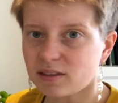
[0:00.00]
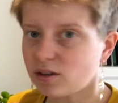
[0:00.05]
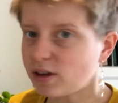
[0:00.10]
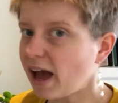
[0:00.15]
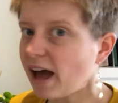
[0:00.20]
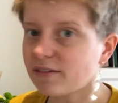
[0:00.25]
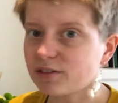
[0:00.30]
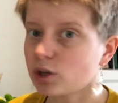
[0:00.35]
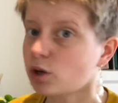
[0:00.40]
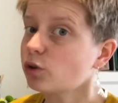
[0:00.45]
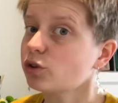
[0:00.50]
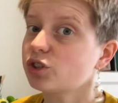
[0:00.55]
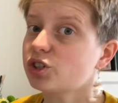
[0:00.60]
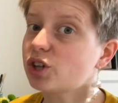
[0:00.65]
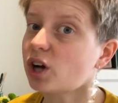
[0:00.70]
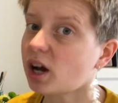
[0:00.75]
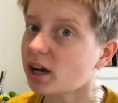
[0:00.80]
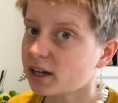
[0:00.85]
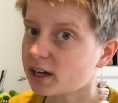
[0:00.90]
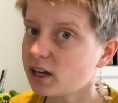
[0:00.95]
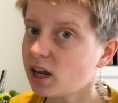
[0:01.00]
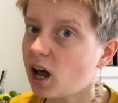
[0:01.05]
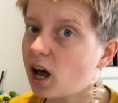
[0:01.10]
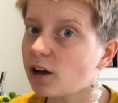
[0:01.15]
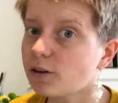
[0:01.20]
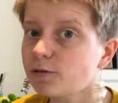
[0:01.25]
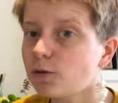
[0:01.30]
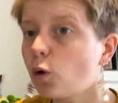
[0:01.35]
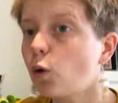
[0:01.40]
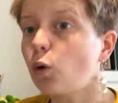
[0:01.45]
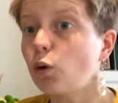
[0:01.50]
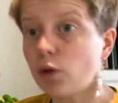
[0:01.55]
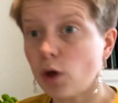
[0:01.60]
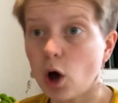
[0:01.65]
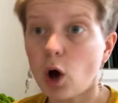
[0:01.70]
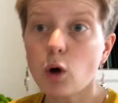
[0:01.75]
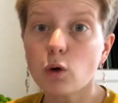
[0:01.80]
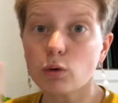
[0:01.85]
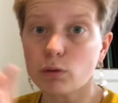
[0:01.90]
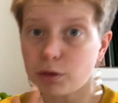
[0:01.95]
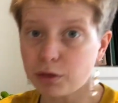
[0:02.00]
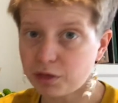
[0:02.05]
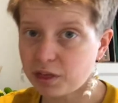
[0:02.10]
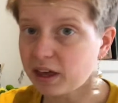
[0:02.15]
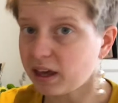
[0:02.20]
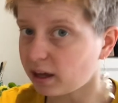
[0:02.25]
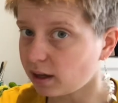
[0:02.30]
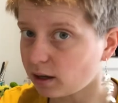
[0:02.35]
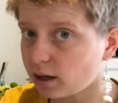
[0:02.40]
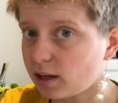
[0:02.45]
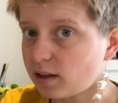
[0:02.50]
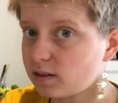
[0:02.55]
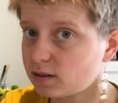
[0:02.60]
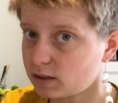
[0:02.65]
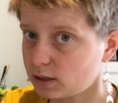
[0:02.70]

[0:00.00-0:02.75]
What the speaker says: you haven't gone dark enough, or the whole thing is